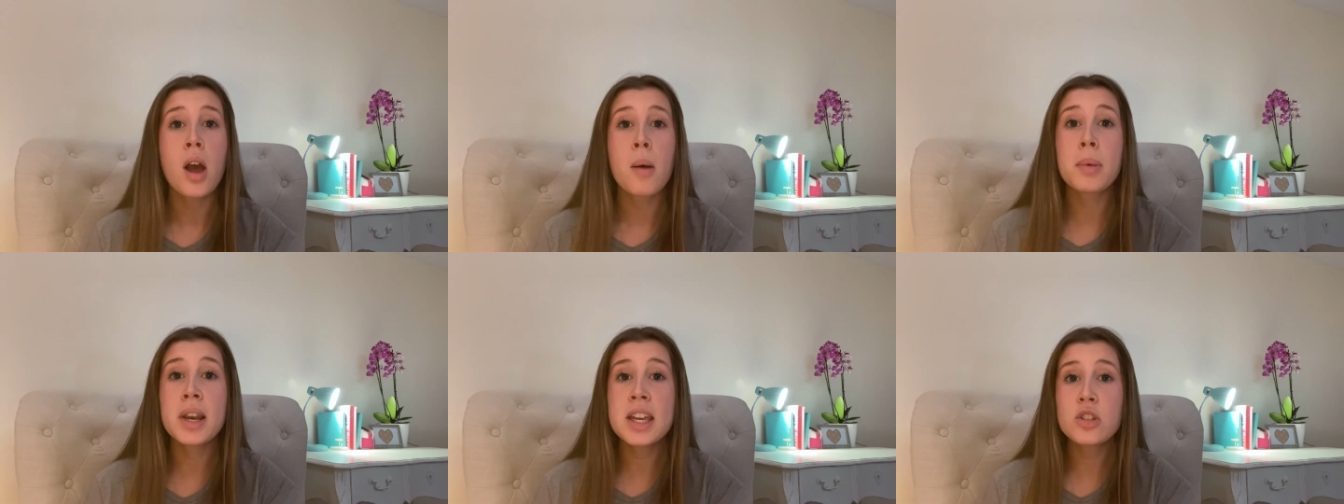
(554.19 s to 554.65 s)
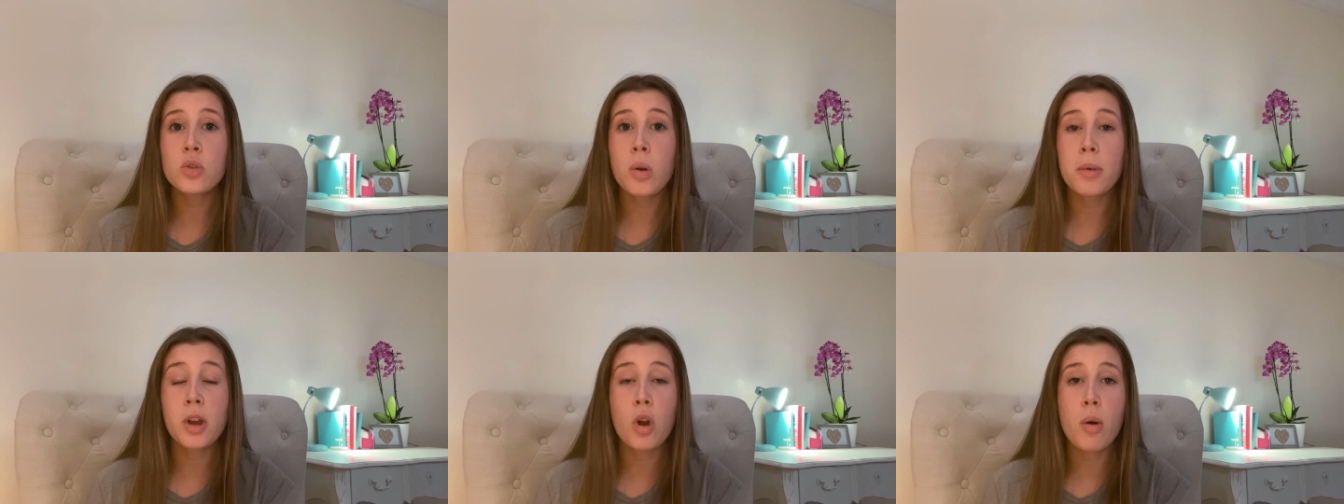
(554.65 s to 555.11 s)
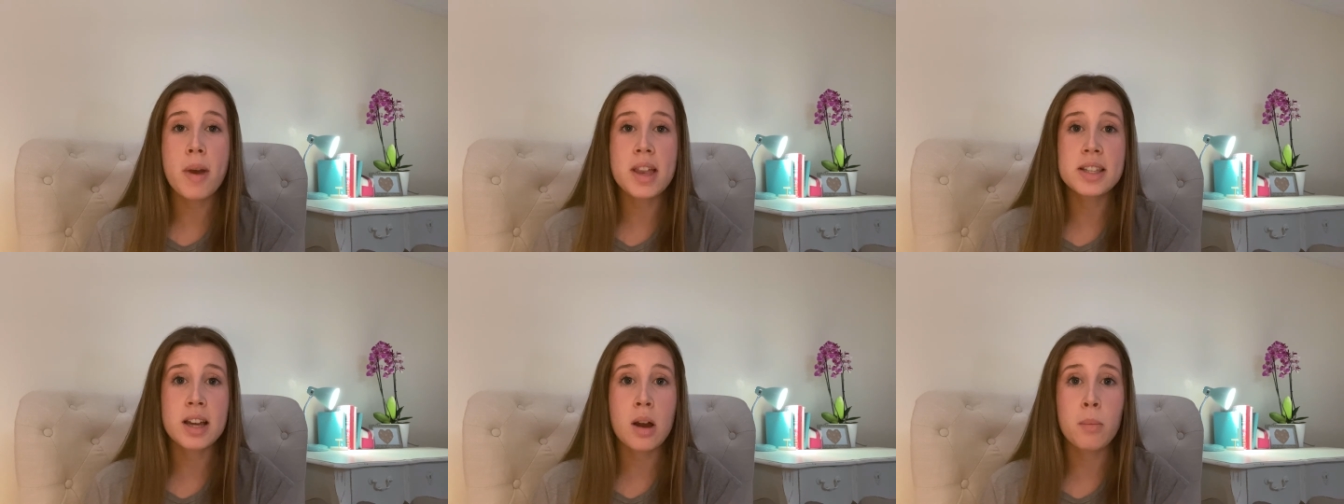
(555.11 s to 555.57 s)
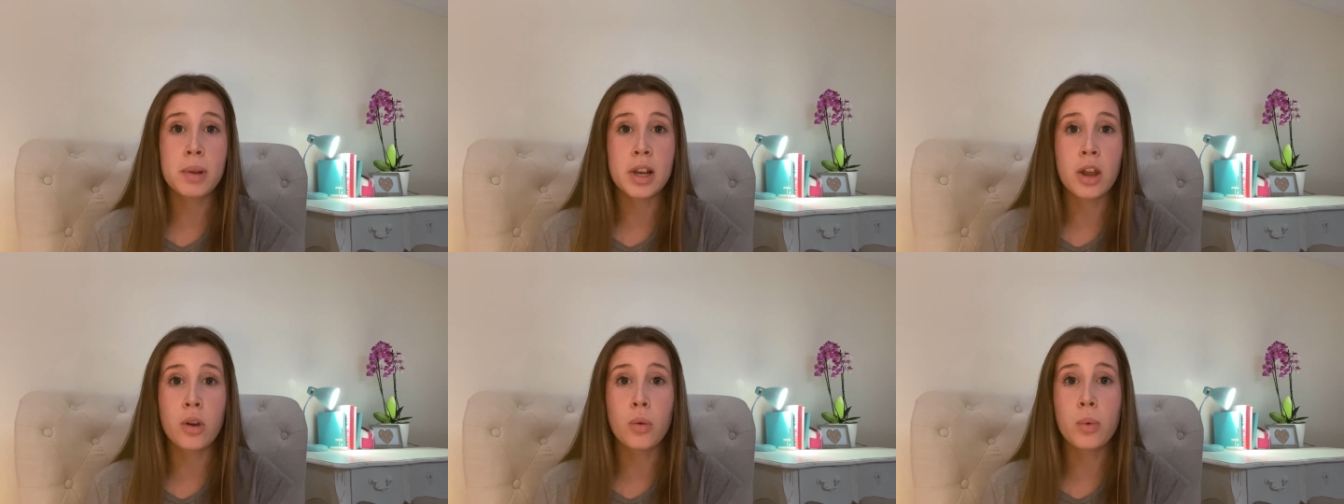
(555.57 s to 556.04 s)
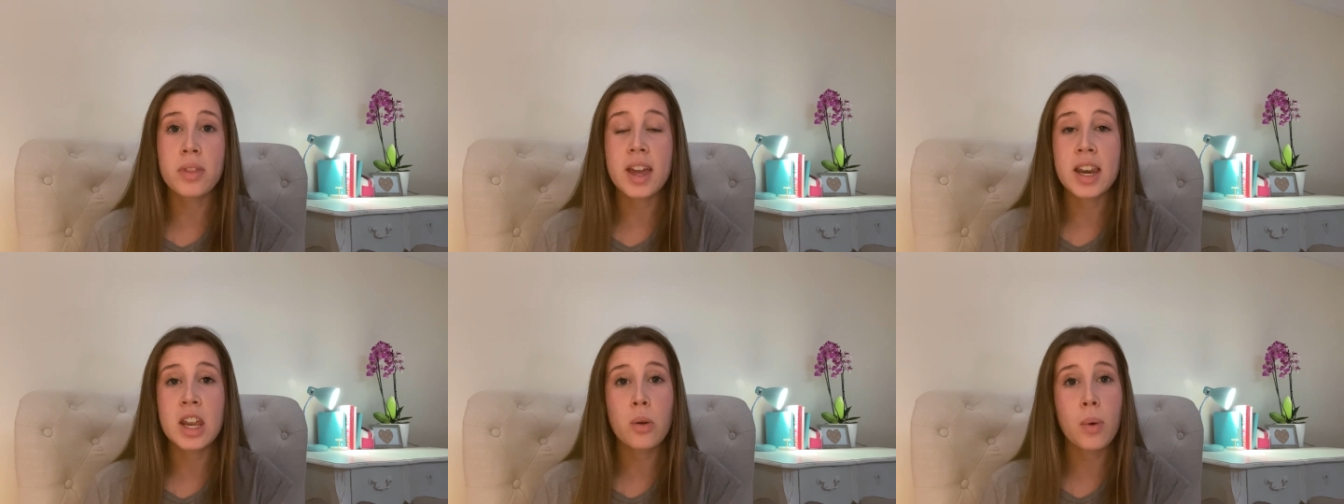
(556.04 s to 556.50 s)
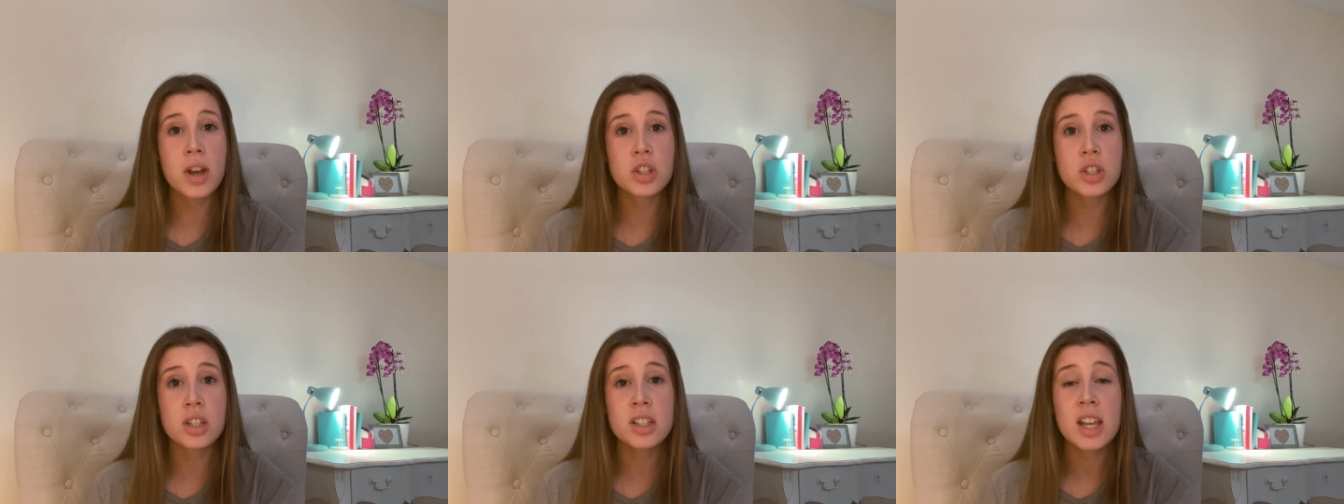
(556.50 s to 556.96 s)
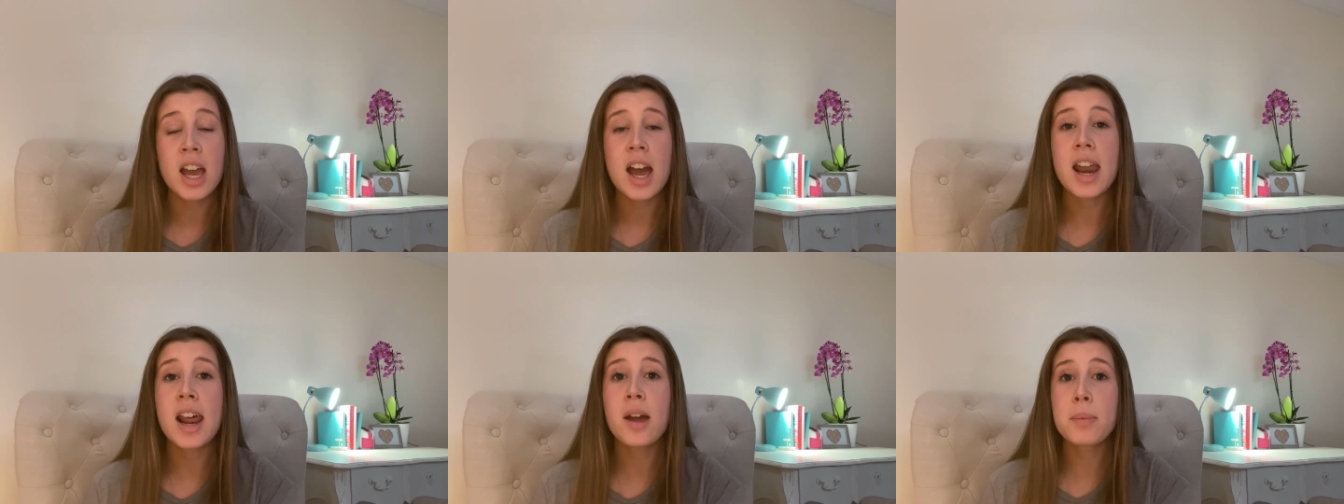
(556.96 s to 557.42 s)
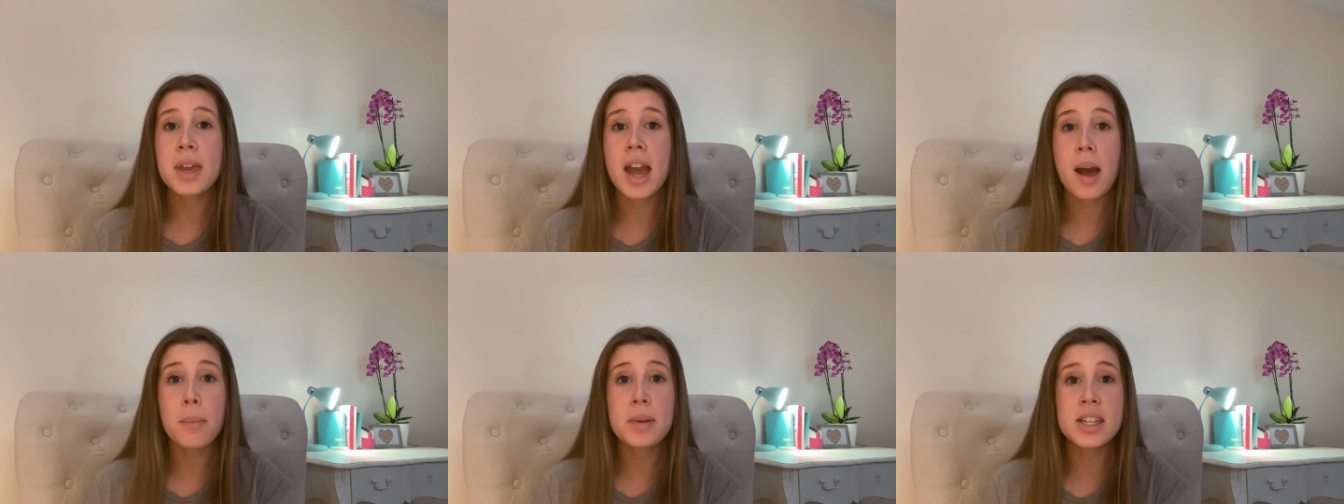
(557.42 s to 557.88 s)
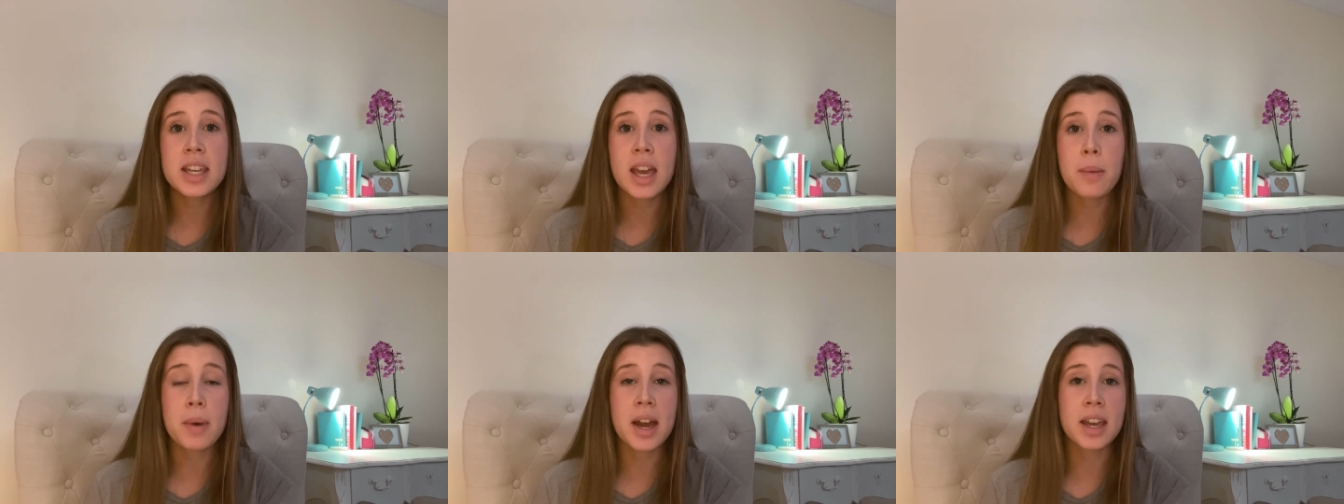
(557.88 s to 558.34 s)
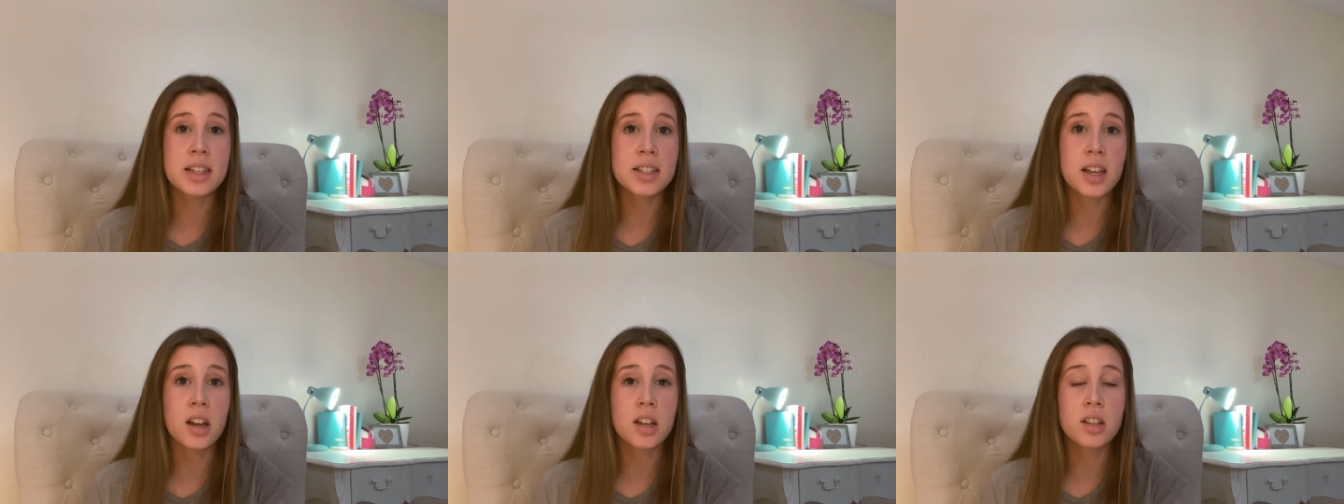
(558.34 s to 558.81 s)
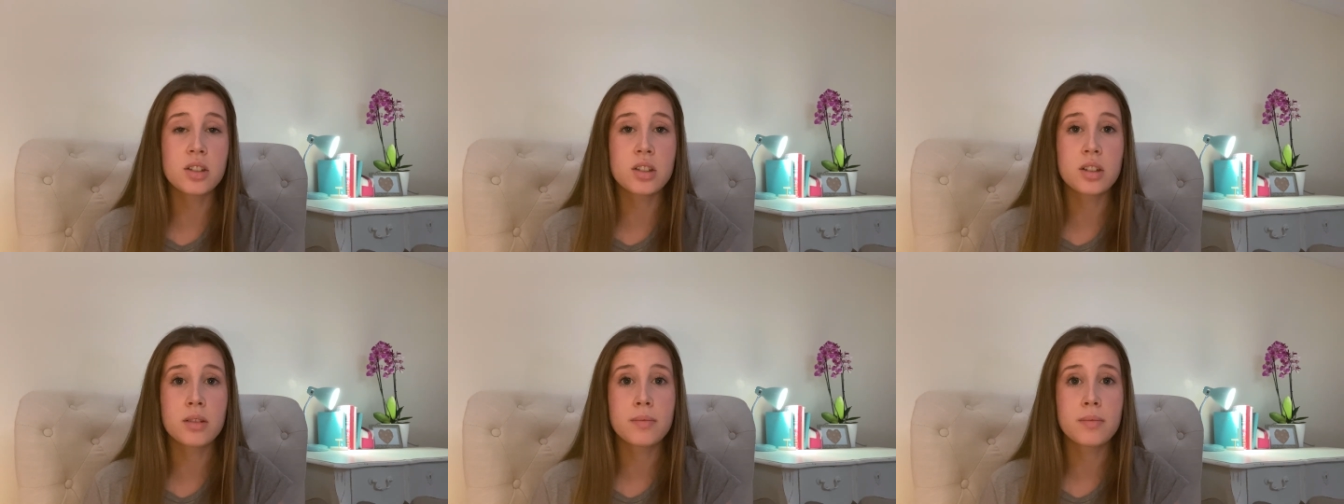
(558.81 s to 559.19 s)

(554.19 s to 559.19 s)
please drop a comment down below with any questions and I'd be happy to get back in touch.